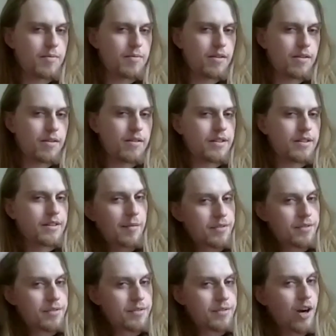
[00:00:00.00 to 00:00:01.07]
and it's really hard to
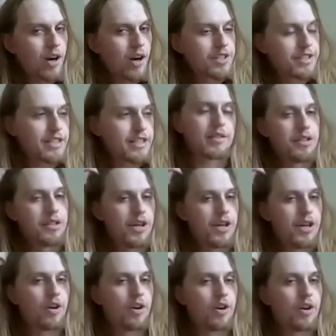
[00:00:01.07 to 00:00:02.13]
say because this is
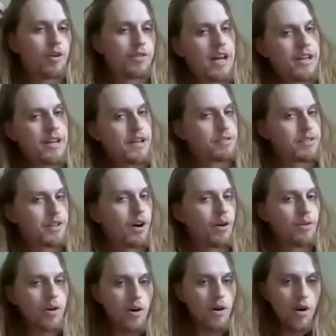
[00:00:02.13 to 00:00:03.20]
legit over 10 years
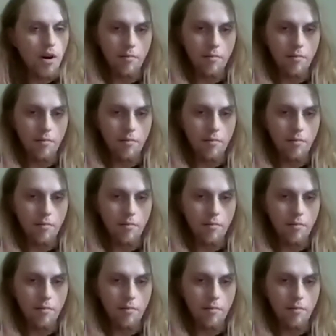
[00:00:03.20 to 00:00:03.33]
ago.